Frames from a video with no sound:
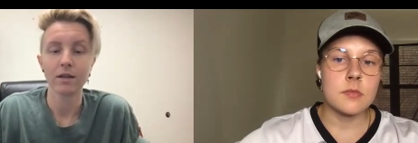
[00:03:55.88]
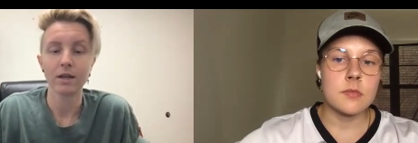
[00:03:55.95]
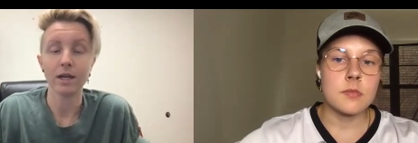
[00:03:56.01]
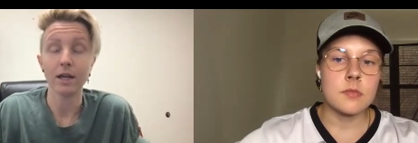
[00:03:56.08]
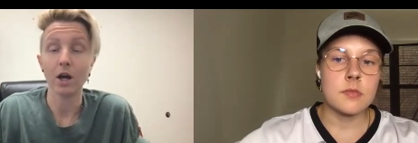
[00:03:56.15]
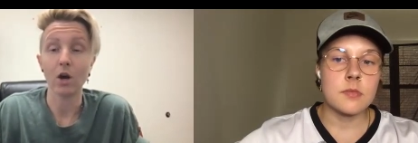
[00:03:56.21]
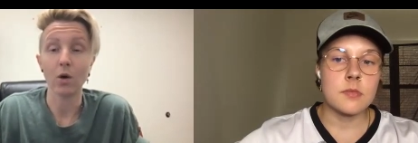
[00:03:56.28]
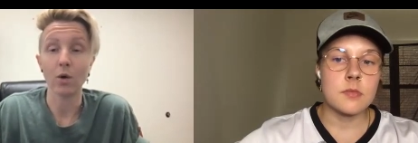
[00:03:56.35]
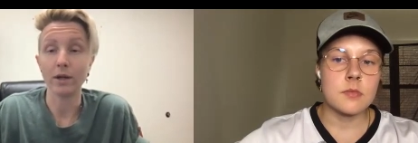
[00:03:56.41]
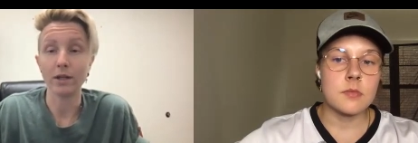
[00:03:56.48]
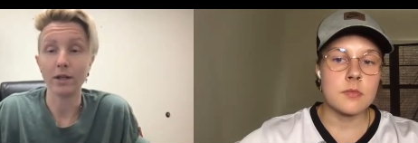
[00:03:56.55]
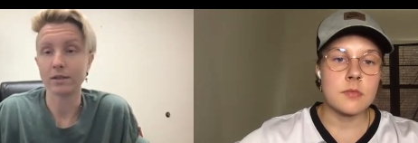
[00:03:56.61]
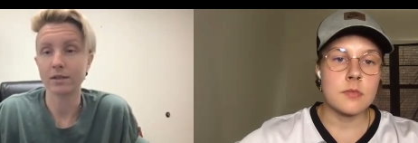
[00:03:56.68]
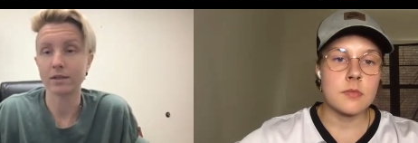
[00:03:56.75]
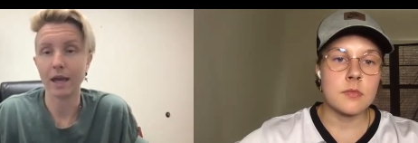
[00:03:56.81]
Speaker 1: it
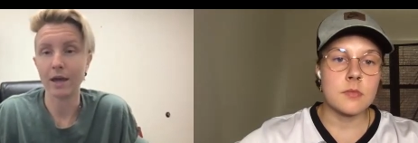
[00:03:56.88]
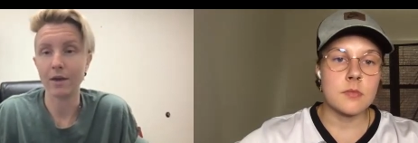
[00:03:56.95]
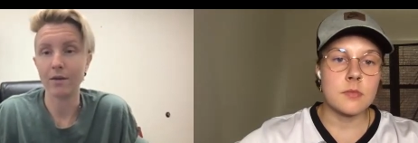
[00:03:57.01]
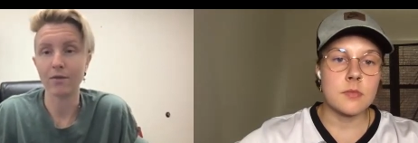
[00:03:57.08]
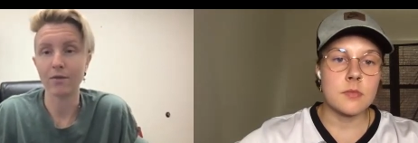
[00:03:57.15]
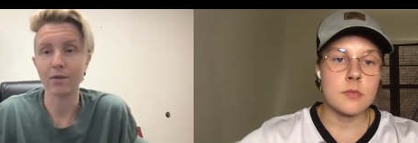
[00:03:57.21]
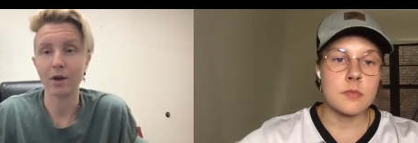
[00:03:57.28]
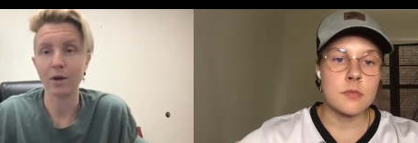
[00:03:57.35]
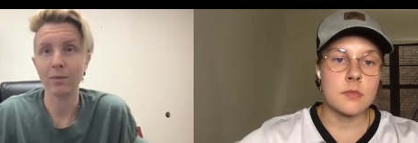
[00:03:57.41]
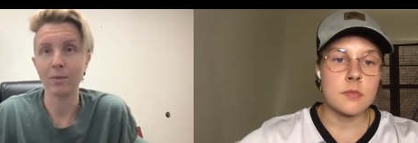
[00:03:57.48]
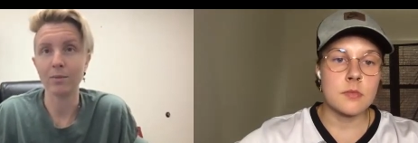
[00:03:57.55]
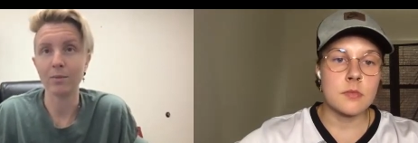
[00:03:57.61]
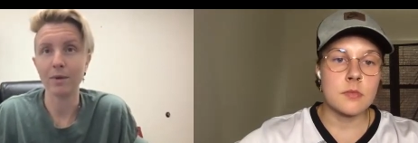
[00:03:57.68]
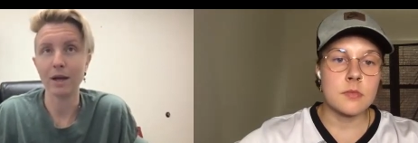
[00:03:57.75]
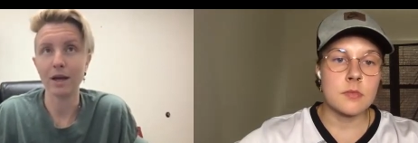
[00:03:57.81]
always came
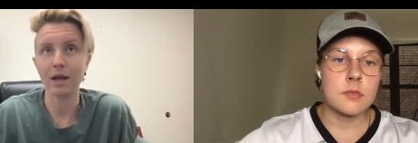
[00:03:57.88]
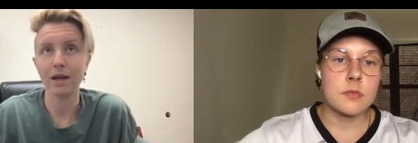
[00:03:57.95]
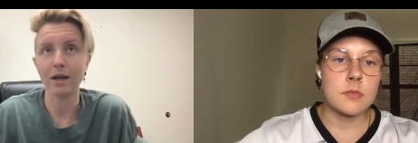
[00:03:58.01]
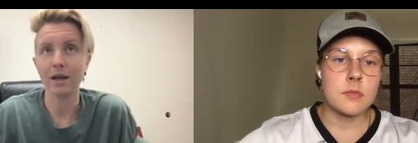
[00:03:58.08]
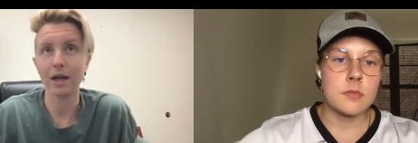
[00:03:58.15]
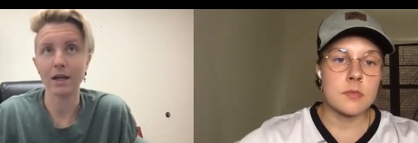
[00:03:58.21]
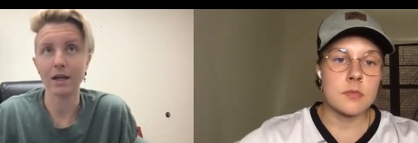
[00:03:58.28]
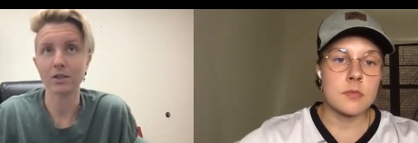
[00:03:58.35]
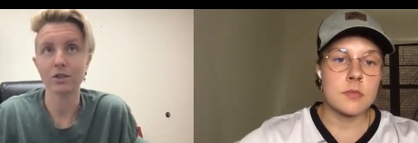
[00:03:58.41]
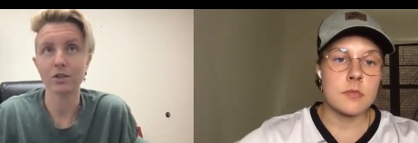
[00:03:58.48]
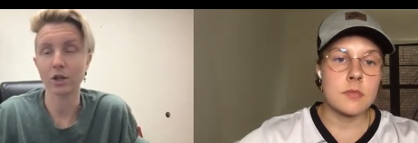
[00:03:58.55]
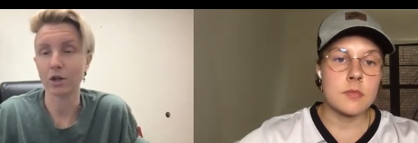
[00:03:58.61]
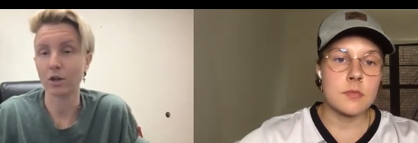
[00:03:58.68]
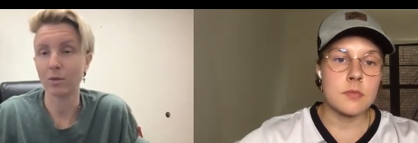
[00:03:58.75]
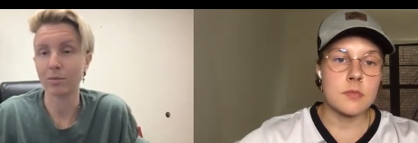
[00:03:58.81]
from
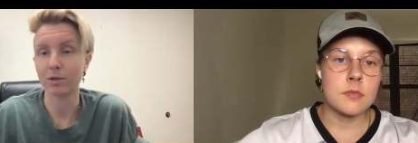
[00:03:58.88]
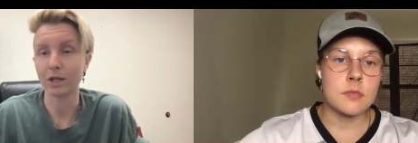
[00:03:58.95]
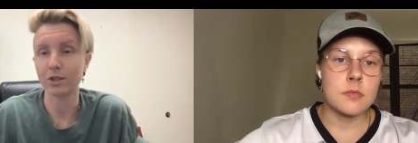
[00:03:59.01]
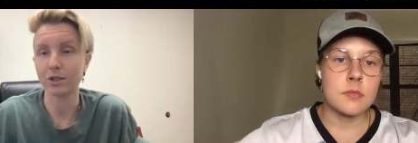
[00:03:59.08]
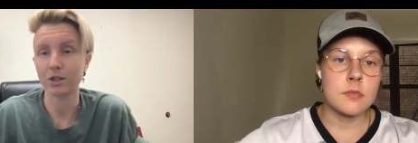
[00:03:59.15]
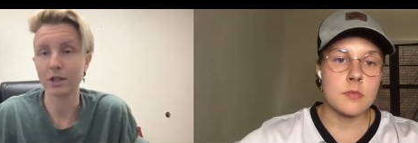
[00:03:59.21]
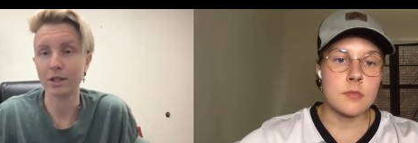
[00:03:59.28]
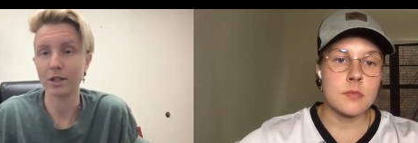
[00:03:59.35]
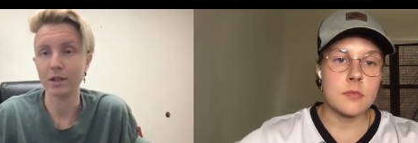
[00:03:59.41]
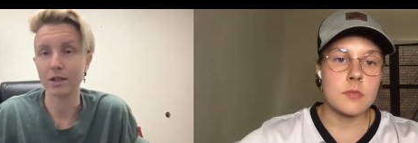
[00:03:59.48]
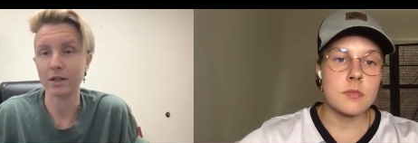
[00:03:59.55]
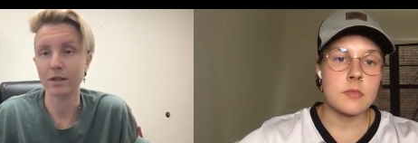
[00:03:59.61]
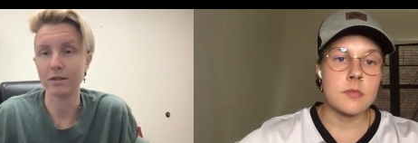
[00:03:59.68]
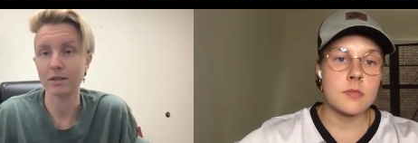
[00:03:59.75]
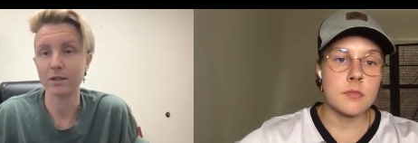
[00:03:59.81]
external pressure in
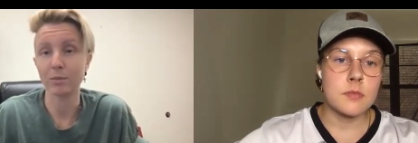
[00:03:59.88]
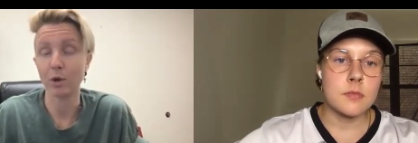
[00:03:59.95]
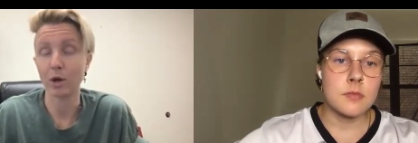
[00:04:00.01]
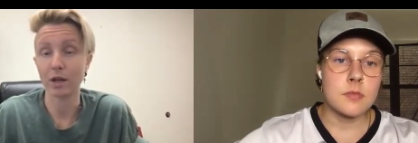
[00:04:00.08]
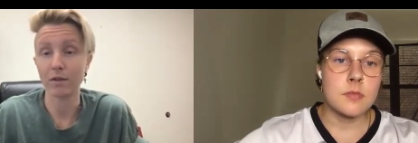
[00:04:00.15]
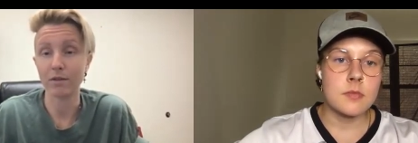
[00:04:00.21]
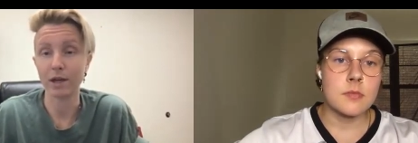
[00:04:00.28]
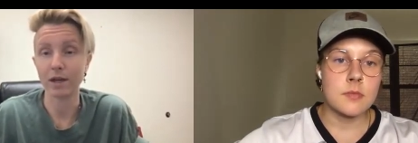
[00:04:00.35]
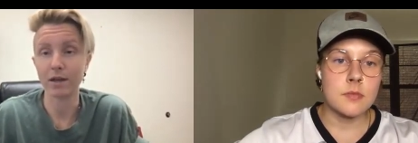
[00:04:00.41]
a sporting event